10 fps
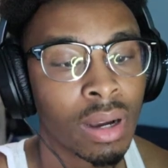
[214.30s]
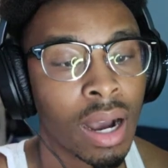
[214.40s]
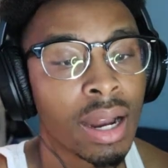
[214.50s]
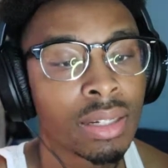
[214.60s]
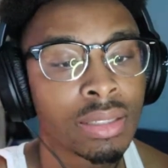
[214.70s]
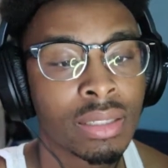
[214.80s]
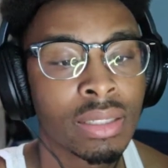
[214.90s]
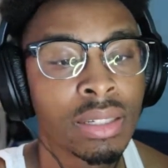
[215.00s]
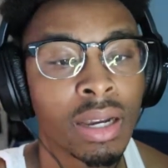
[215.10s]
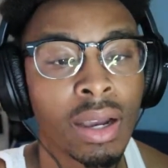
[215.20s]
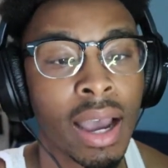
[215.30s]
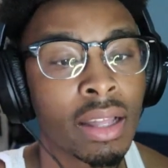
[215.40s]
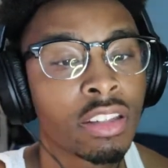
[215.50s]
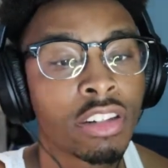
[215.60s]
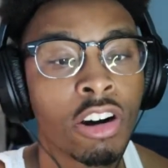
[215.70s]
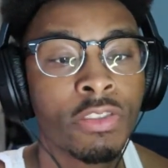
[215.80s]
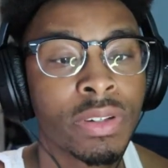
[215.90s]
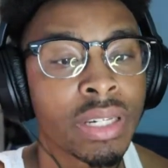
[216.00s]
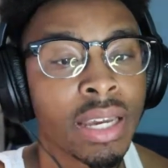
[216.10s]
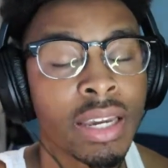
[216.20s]
Honestly, after
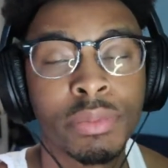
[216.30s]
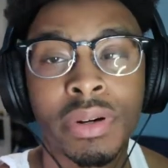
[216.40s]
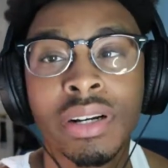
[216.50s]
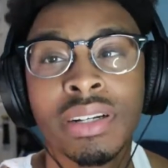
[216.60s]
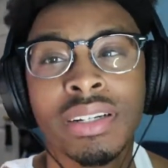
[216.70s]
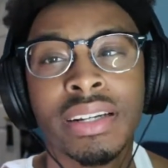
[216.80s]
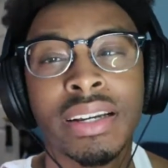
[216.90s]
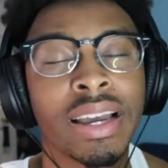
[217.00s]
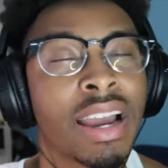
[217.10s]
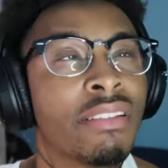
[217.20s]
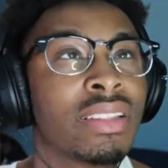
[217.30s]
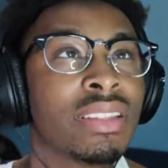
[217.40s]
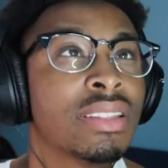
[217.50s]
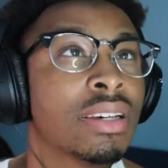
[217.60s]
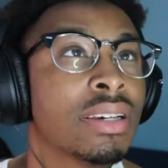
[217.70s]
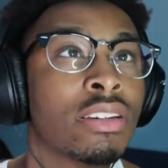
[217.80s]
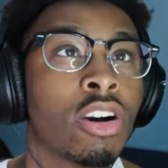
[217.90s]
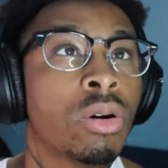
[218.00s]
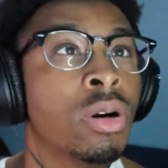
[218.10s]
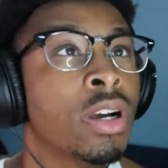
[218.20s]
COVID came, bro, every
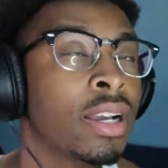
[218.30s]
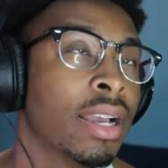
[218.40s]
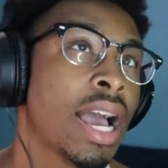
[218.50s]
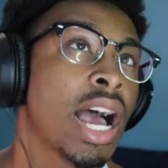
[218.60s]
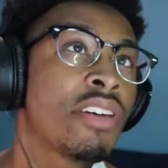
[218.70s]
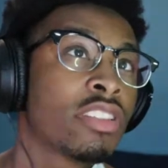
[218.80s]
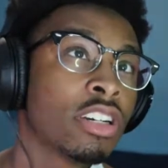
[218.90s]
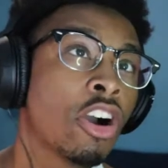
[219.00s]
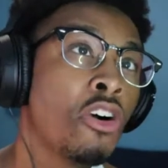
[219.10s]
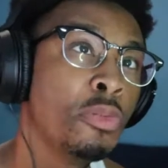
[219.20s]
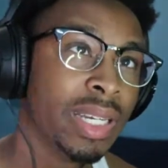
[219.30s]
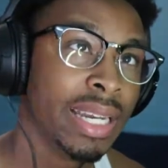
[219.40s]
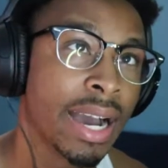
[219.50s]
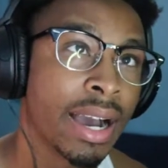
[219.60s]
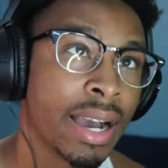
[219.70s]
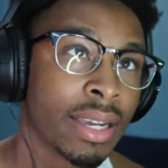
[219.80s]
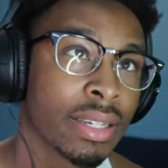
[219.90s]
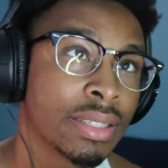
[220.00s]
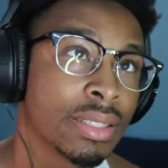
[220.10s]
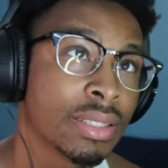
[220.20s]
no, after Kobe died,
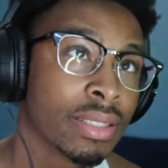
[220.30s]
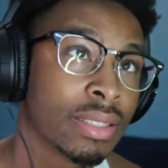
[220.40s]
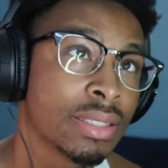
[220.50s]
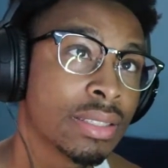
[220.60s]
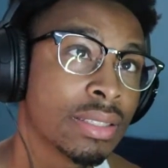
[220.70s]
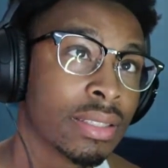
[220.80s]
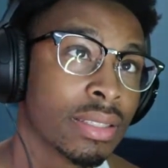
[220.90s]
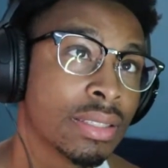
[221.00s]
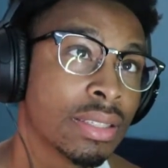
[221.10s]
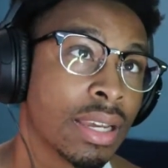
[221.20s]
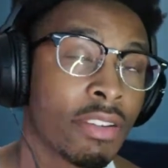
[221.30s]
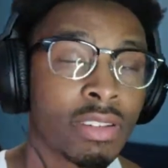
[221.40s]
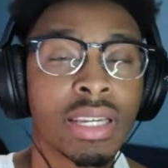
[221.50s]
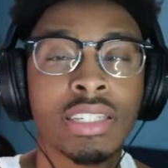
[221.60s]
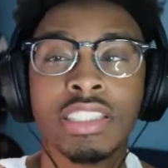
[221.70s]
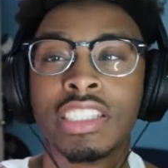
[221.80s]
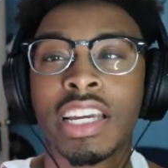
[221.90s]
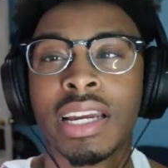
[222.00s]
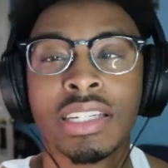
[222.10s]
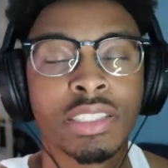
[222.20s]
everything just
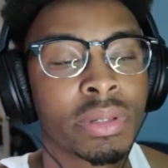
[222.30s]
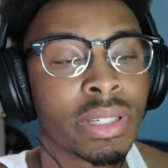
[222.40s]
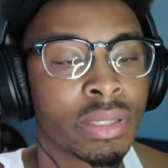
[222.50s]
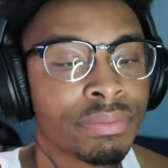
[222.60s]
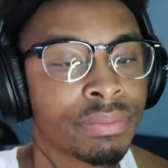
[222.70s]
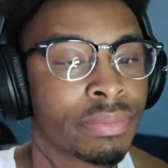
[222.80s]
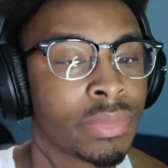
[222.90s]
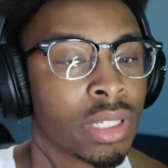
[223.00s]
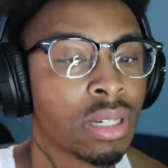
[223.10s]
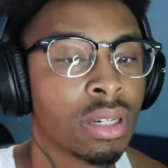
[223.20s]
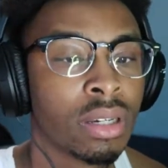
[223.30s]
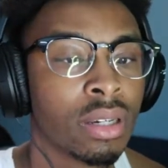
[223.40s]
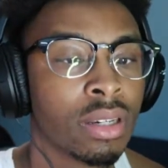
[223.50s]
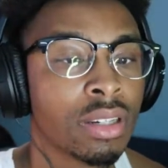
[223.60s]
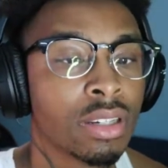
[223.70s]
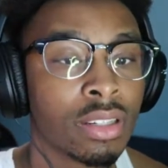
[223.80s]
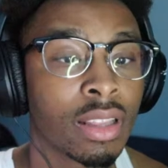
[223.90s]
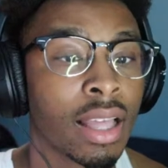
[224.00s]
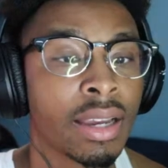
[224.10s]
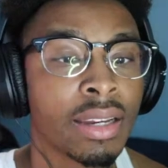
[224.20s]
changed, bro.
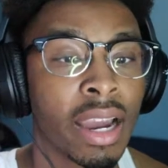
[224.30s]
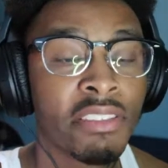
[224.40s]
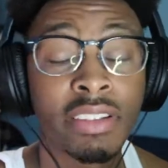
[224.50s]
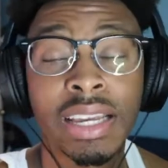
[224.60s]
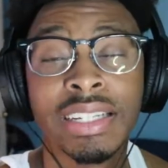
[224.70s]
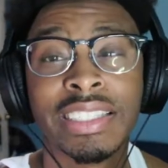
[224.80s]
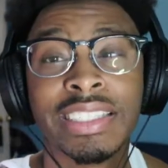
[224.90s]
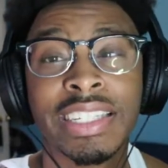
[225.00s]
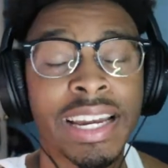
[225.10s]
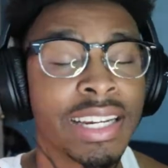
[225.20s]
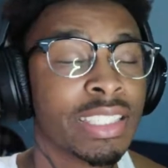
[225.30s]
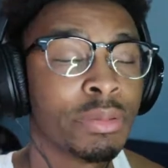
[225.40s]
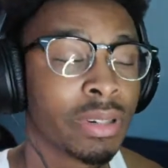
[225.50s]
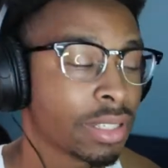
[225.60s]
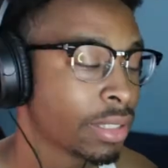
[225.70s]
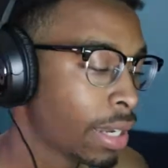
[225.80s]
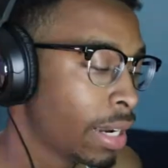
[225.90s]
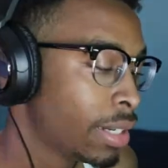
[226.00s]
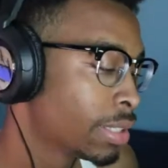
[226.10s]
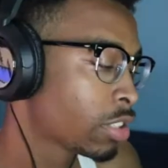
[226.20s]
Like everything just changed, bro,
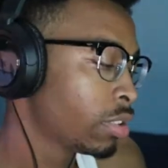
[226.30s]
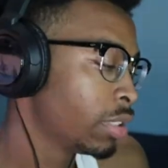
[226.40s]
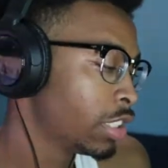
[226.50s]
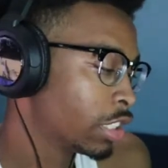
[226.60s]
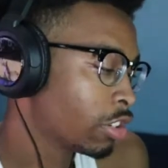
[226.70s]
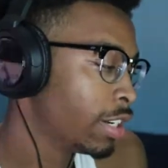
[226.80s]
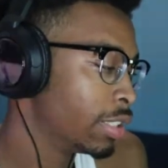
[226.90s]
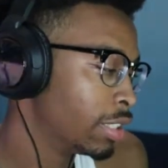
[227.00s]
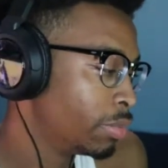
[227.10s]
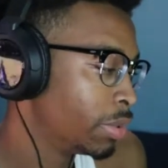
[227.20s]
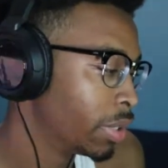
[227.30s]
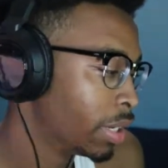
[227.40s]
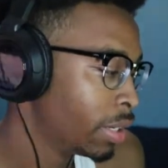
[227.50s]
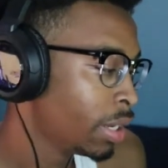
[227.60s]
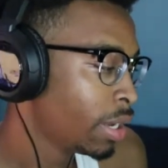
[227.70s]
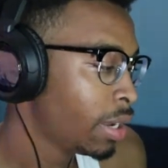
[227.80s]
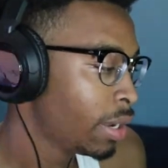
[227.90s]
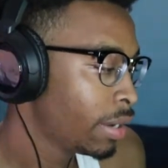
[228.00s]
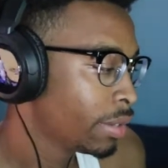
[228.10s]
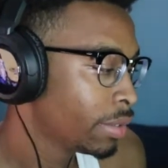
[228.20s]
and it's, it's just crazy to me, bro.
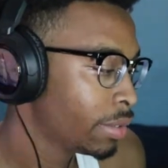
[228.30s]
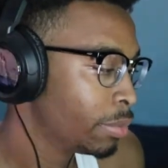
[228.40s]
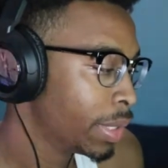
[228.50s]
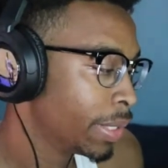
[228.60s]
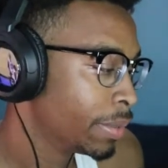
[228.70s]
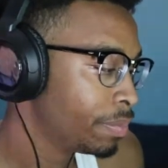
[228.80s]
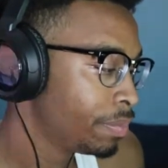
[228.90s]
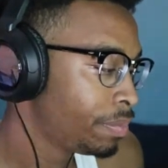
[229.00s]
But